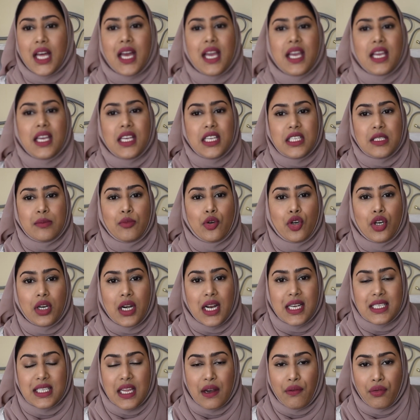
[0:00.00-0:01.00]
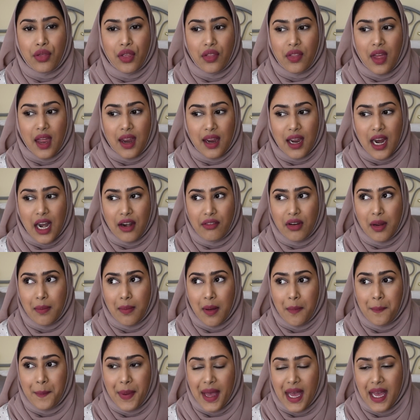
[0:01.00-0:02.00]
that is more or less everything that I carry in
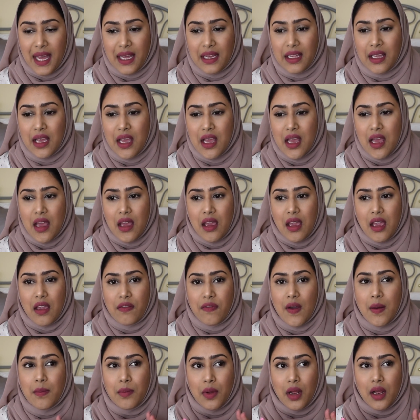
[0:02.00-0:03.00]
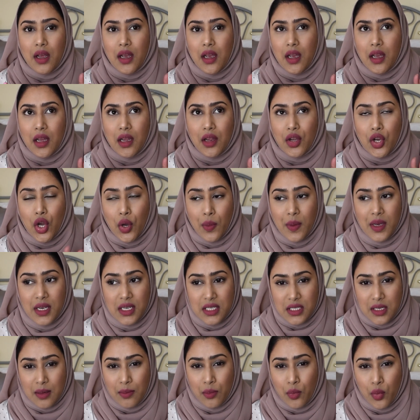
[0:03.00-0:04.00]
my bag. If I'm going
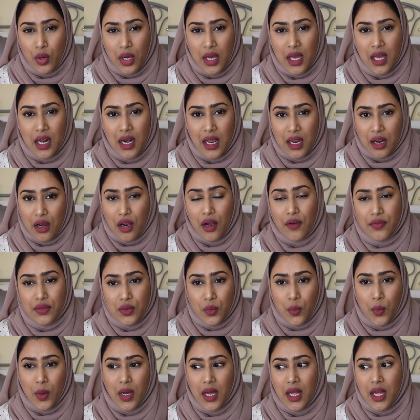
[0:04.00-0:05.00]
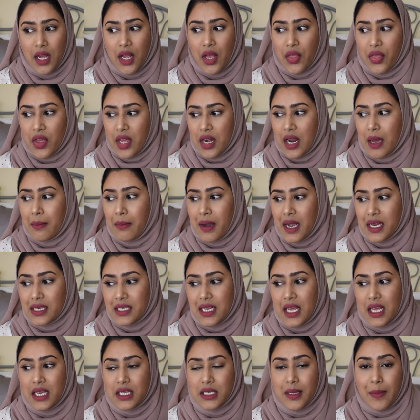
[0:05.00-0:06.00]
somewhere like after work, then I might
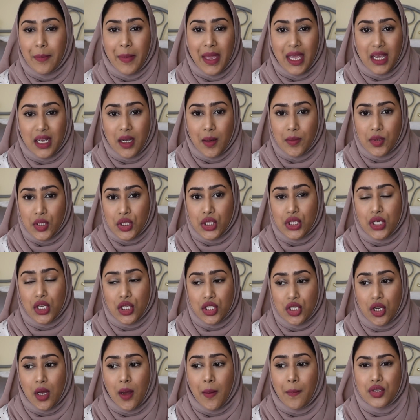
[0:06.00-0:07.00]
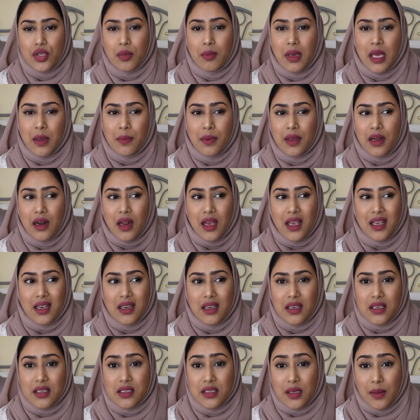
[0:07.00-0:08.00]
take some makeup just to touch up, so maybe
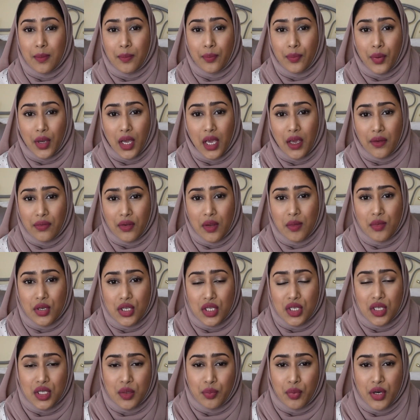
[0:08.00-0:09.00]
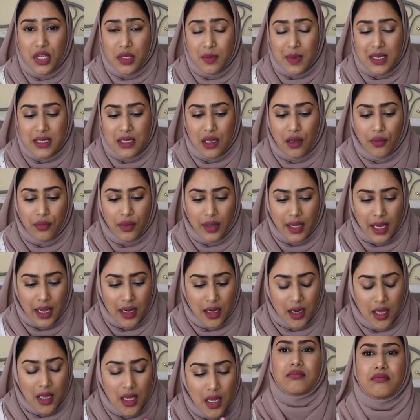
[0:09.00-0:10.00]
like some perfume just to spritz myself
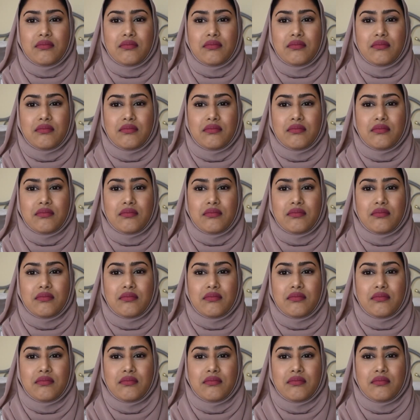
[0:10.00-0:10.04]
again.